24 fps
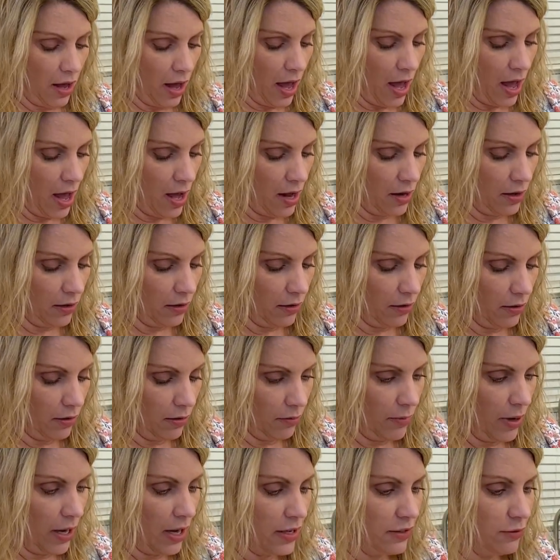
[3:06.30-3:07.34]
And
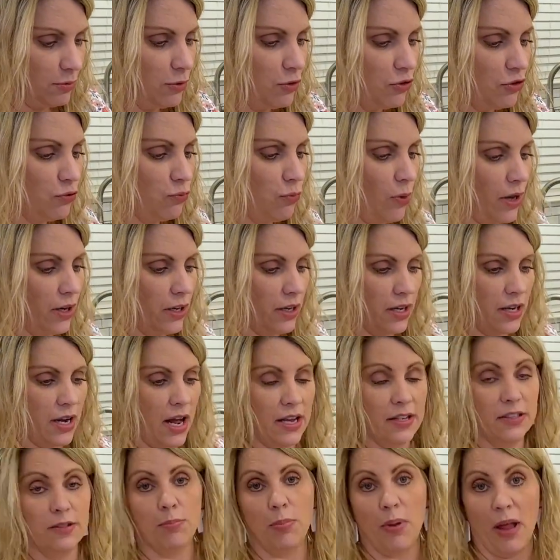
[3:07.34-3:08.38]
my husband just wanted a
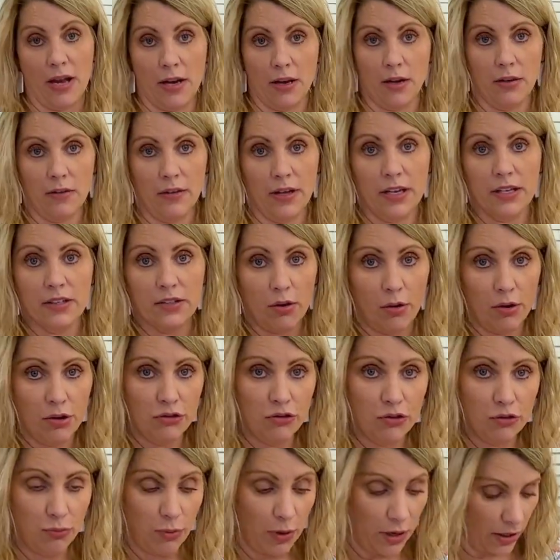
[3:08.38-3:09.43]
nice blender. Like, he's
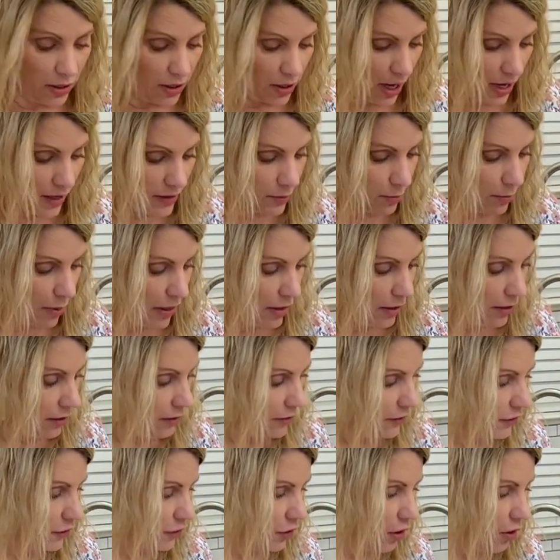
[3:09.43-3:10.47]
always just wanted a nice
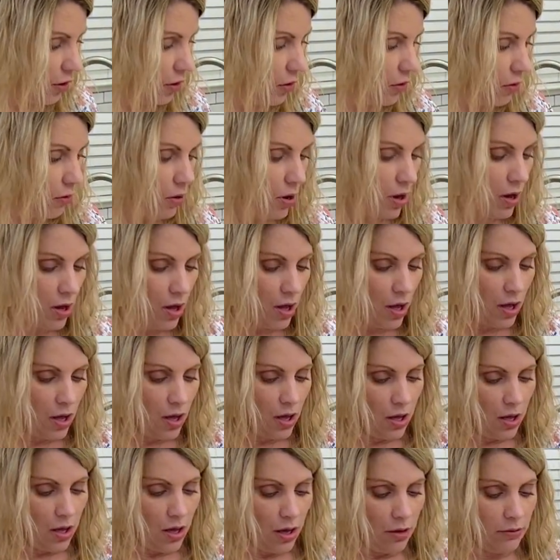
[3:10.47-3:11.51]
blender. So
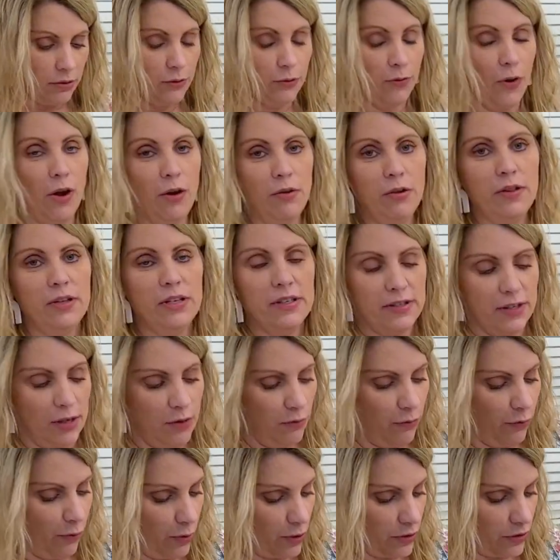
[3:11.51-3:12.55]
I was following this
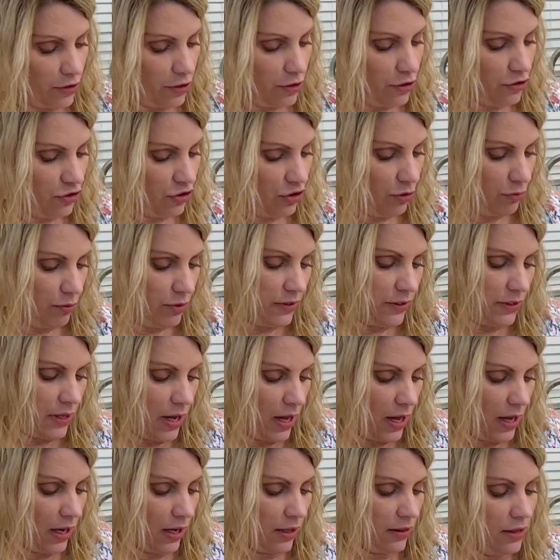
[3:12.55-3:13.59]
influencer, and she was
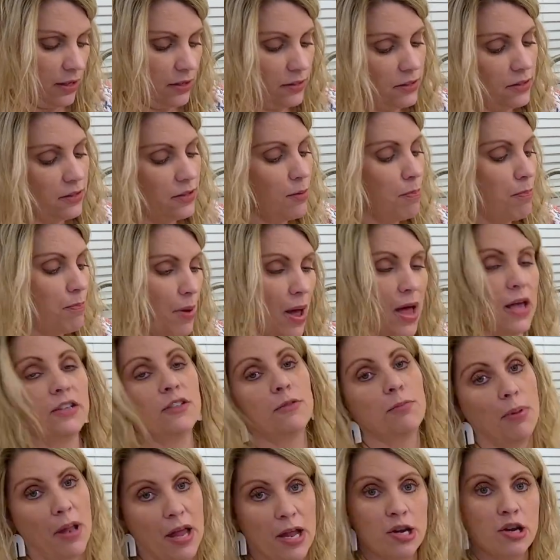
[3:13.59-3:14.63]
like, this is the
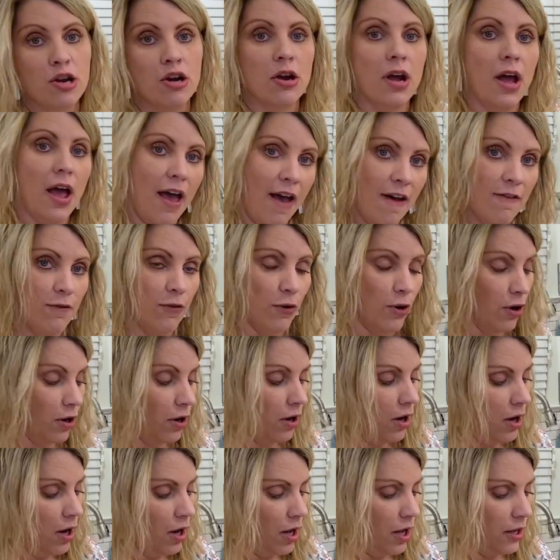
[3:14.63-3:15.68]
best blender
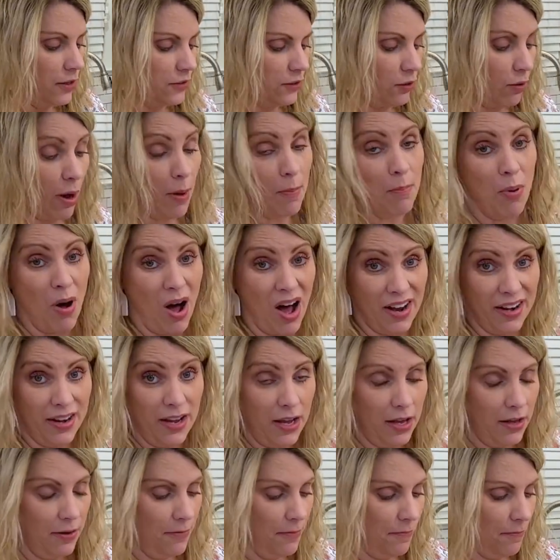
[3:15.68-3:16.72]
ever. And so I bought
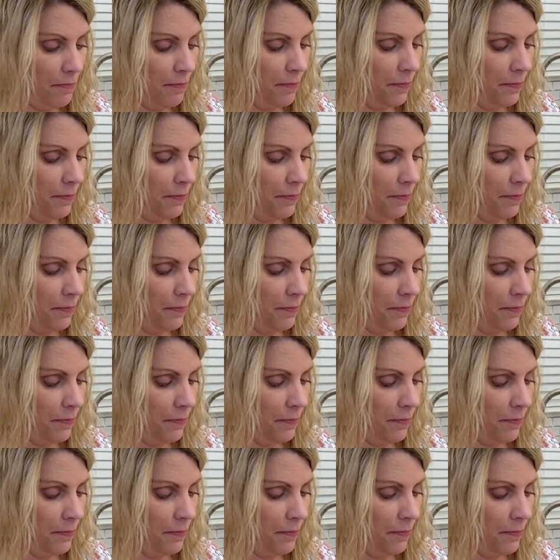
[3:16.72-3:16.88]
it.